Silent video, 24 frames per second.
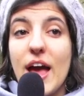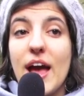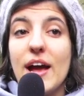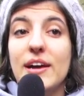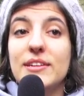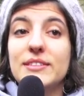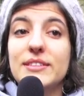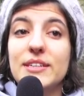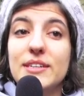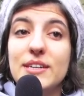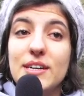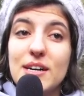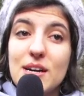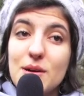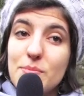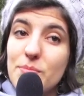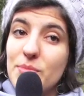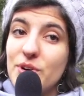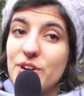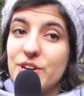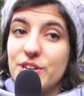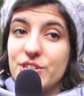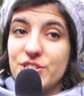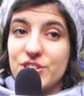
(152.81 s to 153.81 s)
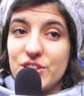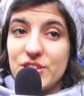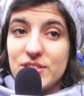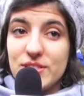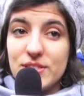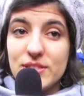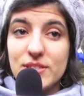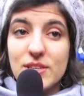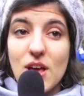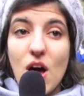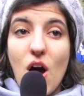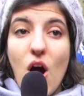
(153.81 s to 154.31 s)
and the
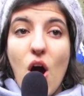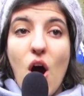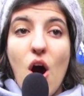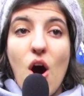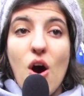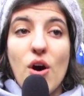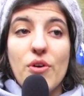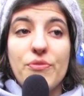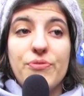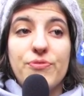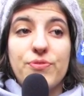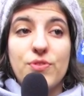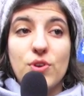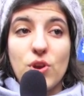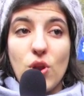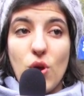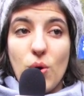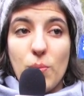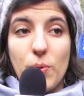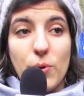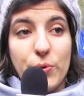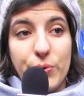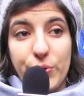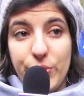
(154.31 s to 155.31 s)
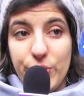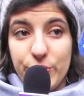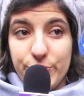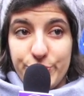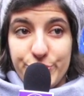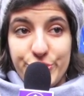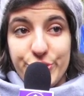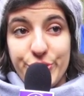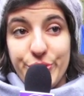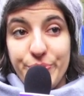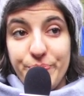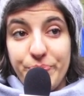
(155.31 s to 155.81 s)
emergence of global
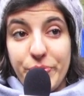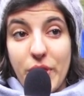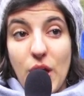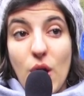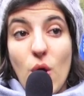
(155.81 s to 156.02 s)
culture,